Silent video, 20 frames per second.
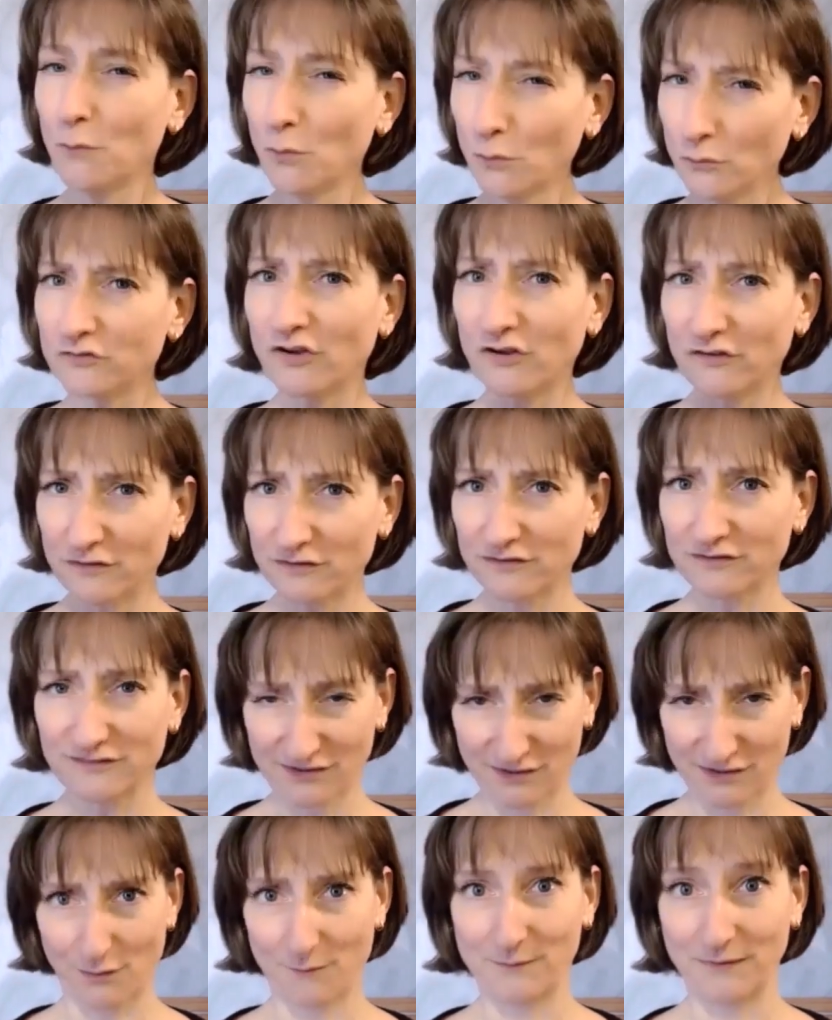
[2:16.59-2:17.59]
won't just
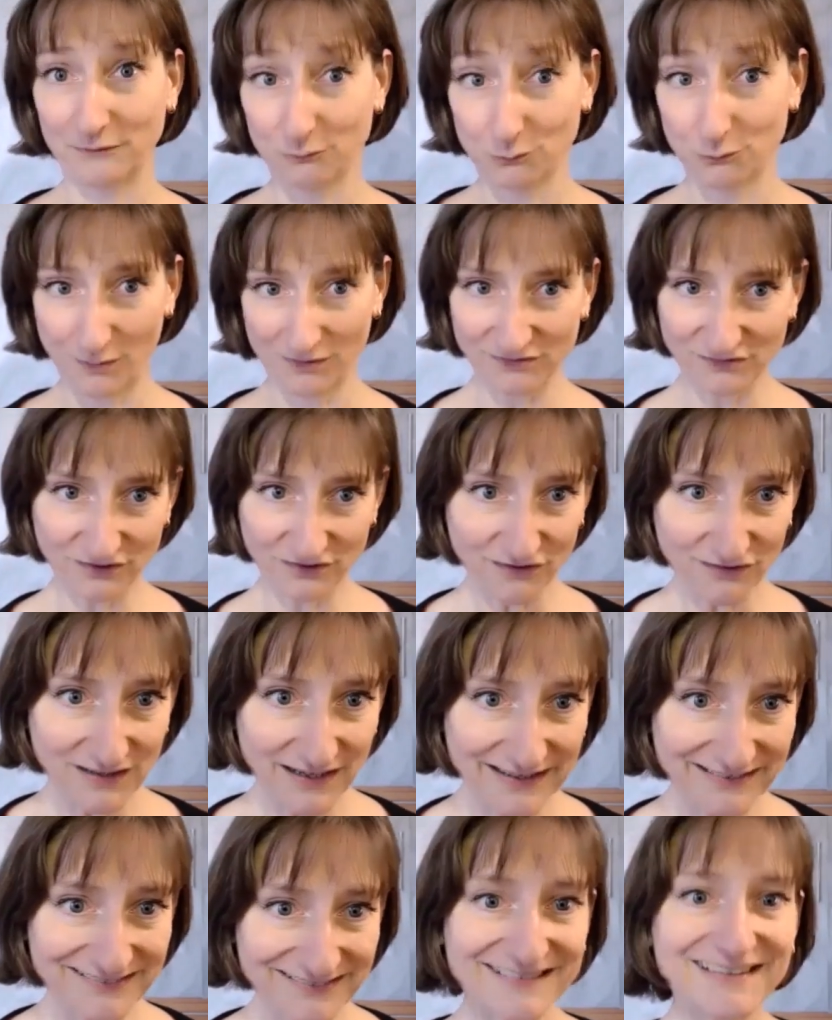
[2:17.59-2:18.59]
stop at one
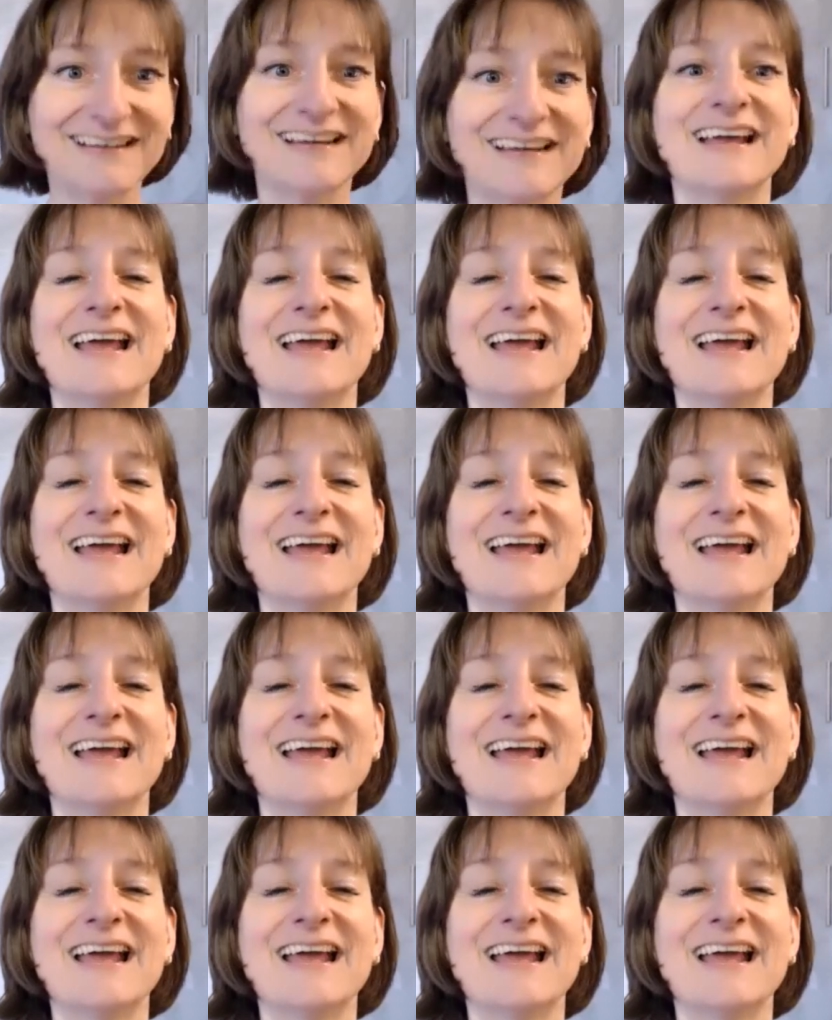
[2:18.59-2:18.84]
chocolate